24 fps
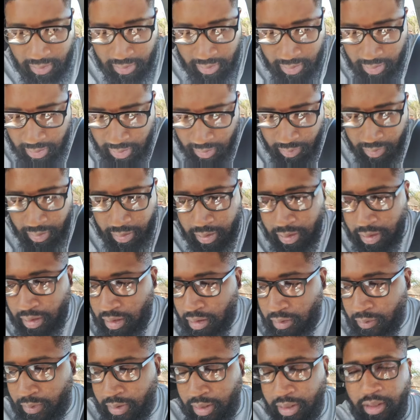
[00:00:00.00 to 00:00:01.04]
you know, to
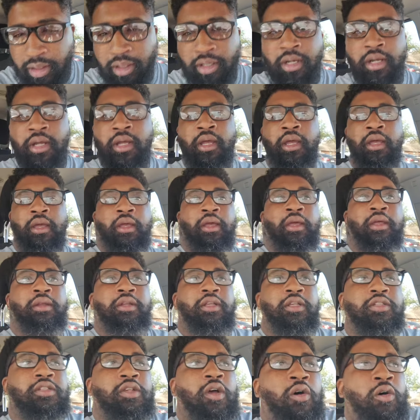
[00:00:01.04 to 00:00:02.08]
deal with
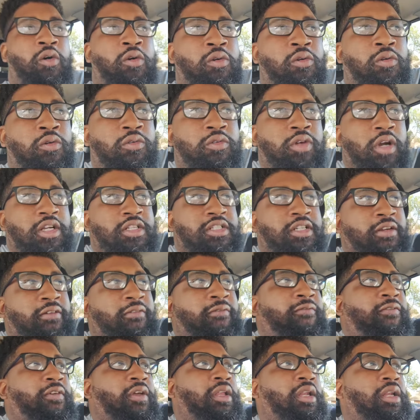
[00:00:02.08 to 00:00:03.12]
the soul crushing
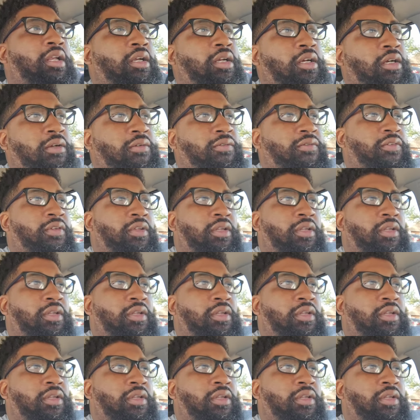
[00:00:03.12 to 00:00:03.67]
feeling of,